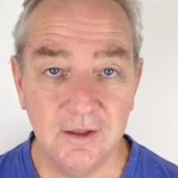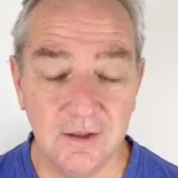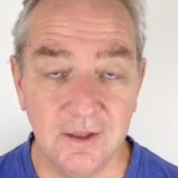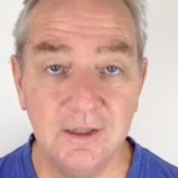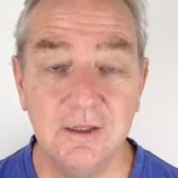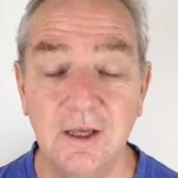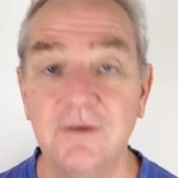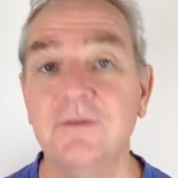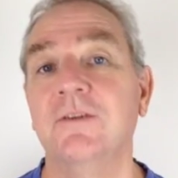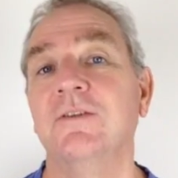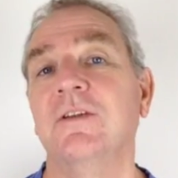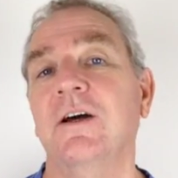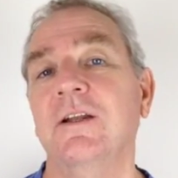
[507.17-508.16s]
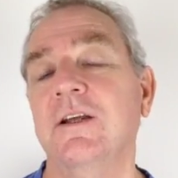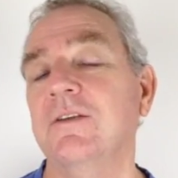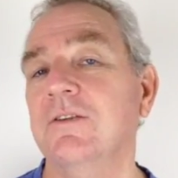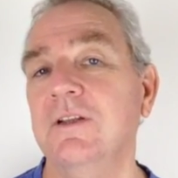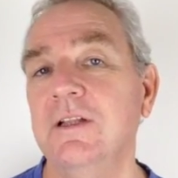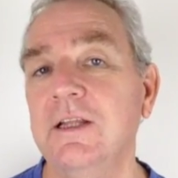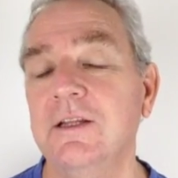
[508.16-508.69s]
Then you have to start
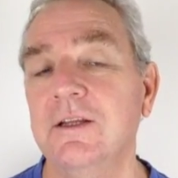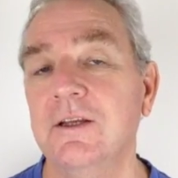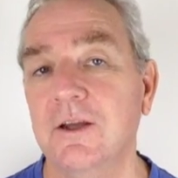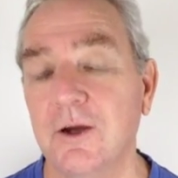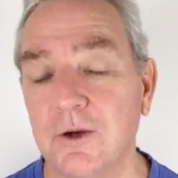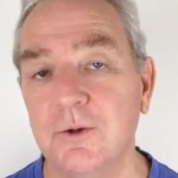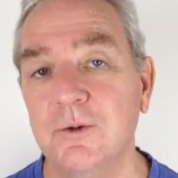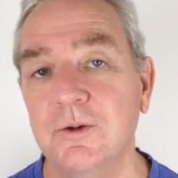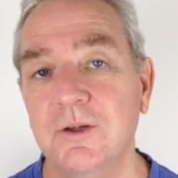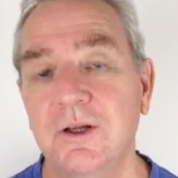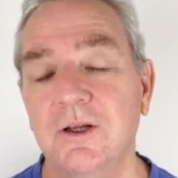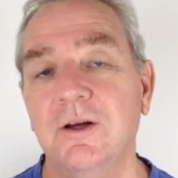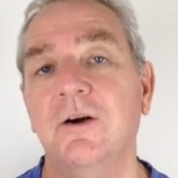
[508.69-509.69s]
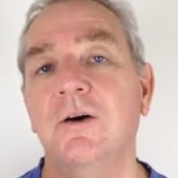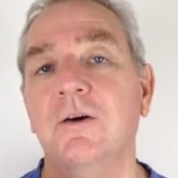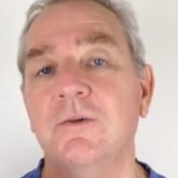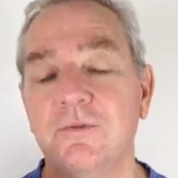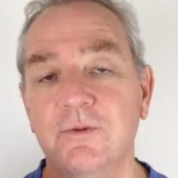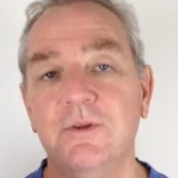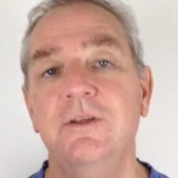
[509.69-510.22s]
actually letting go
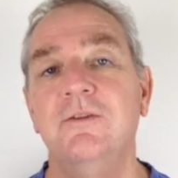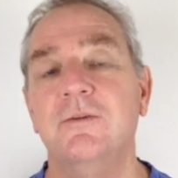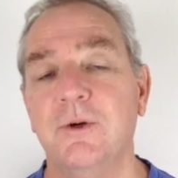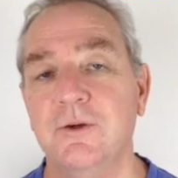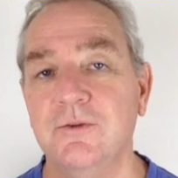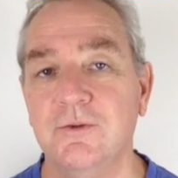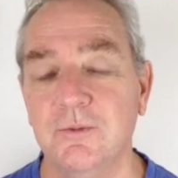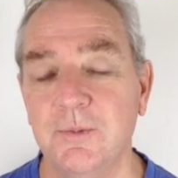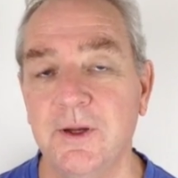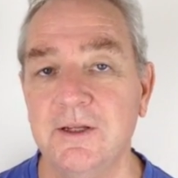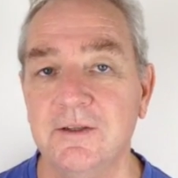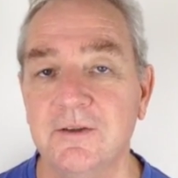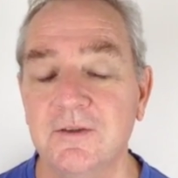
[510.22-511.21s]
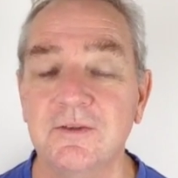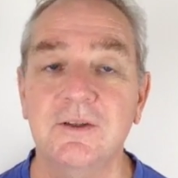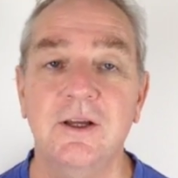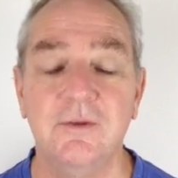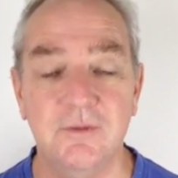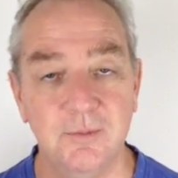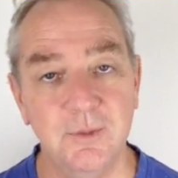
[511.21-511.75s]
of these emotional patterns. You
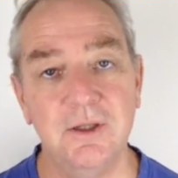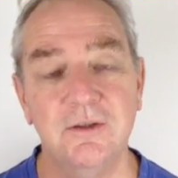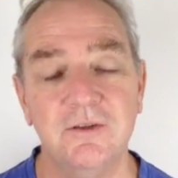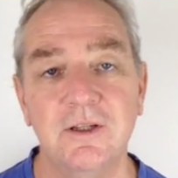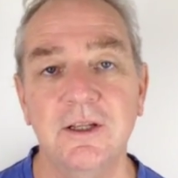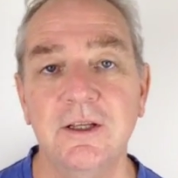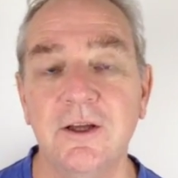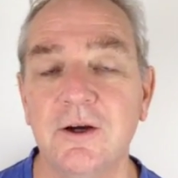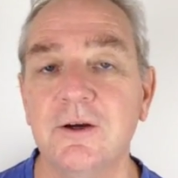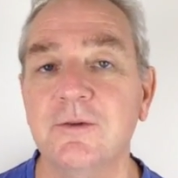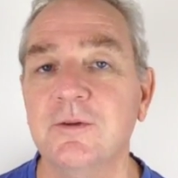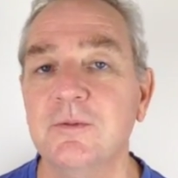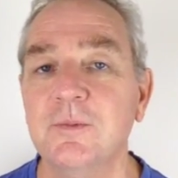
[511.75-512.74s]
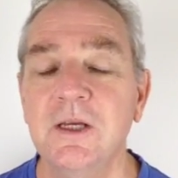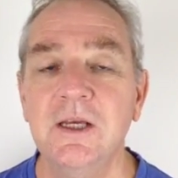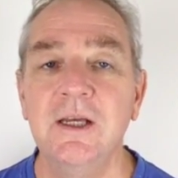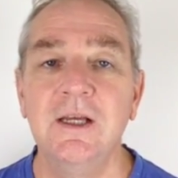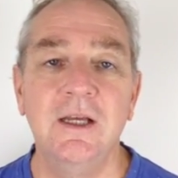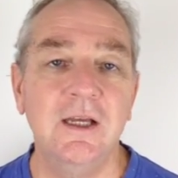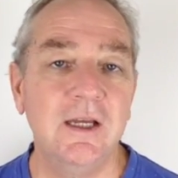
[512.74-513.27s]
have to begin to let go of them.
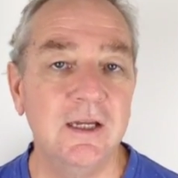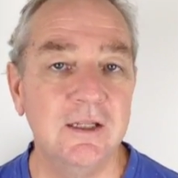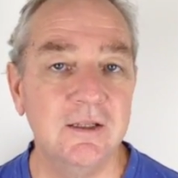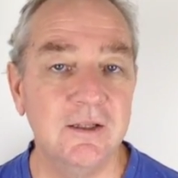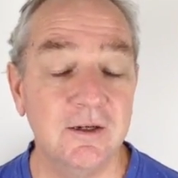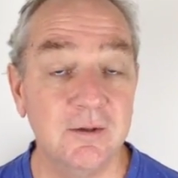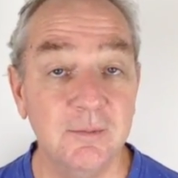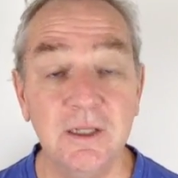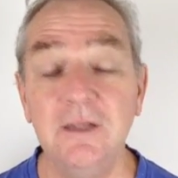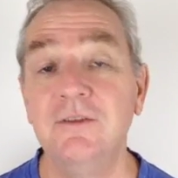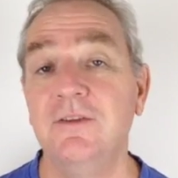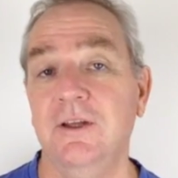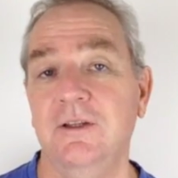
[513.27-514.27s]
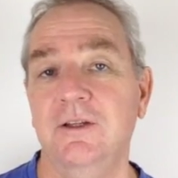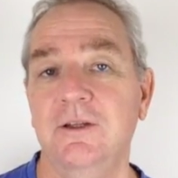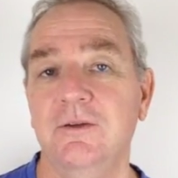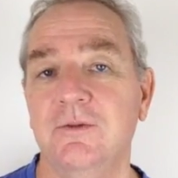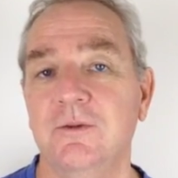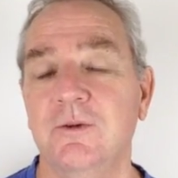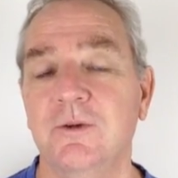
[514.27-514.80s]
And there are many
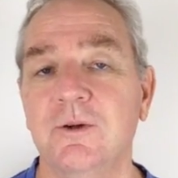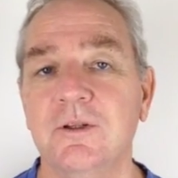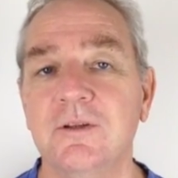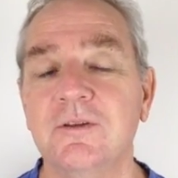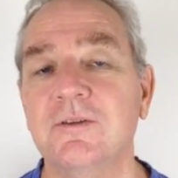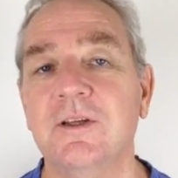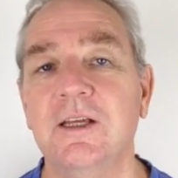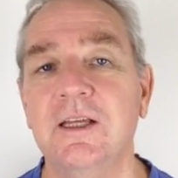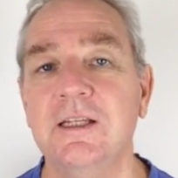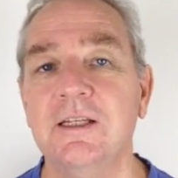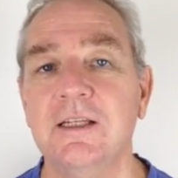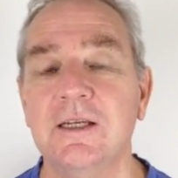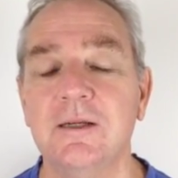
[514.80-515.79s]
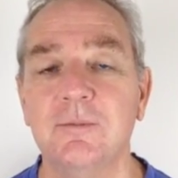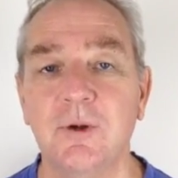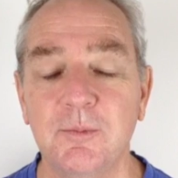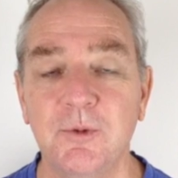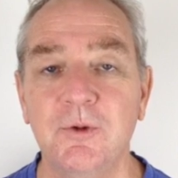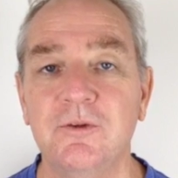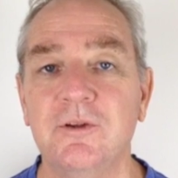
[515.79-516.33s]
techniques for doing this, and I
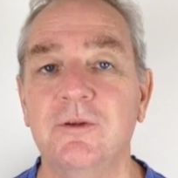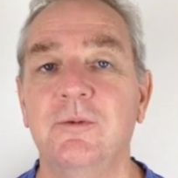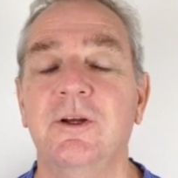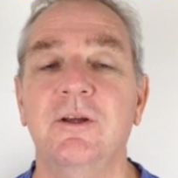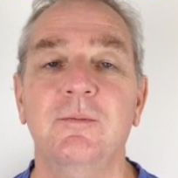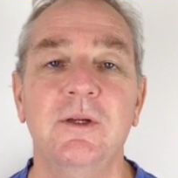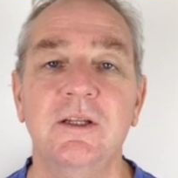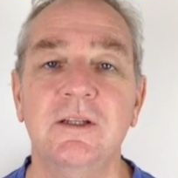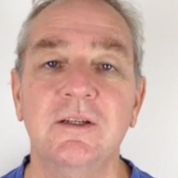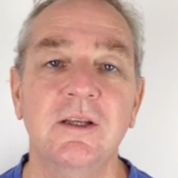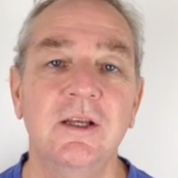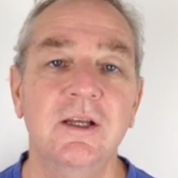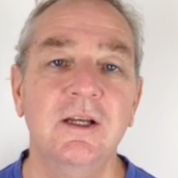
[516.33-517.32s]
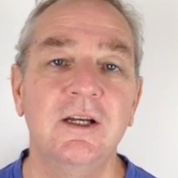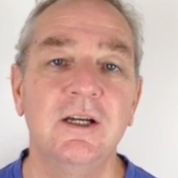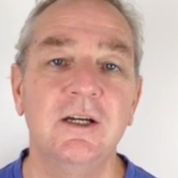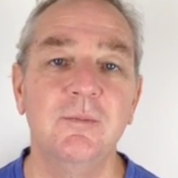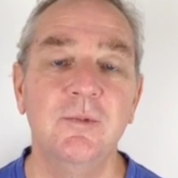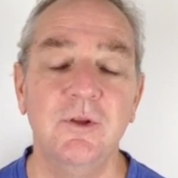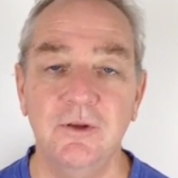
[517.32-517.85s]
personally recommend
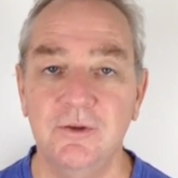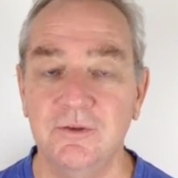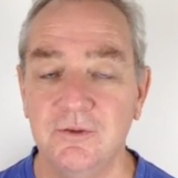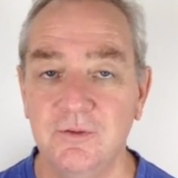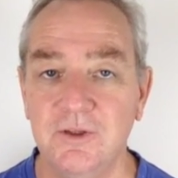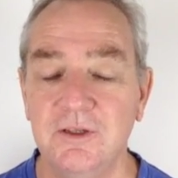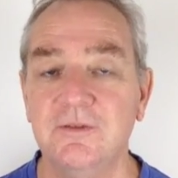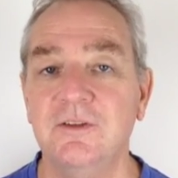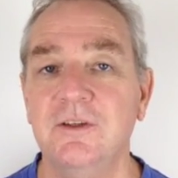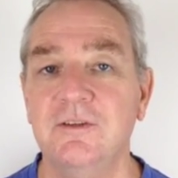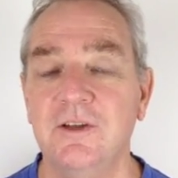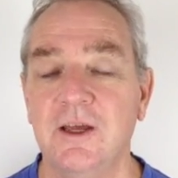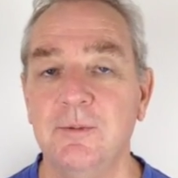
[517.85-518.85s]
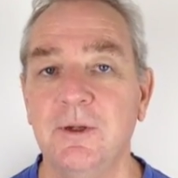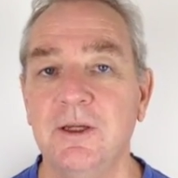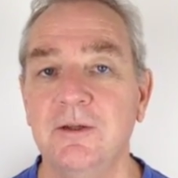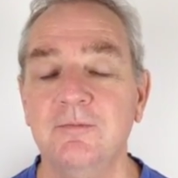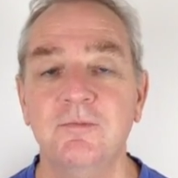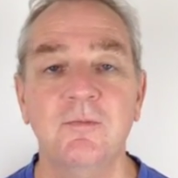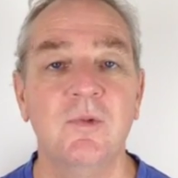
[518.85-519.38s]
the use of EFT
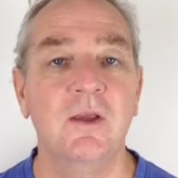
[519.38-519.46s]
tapping.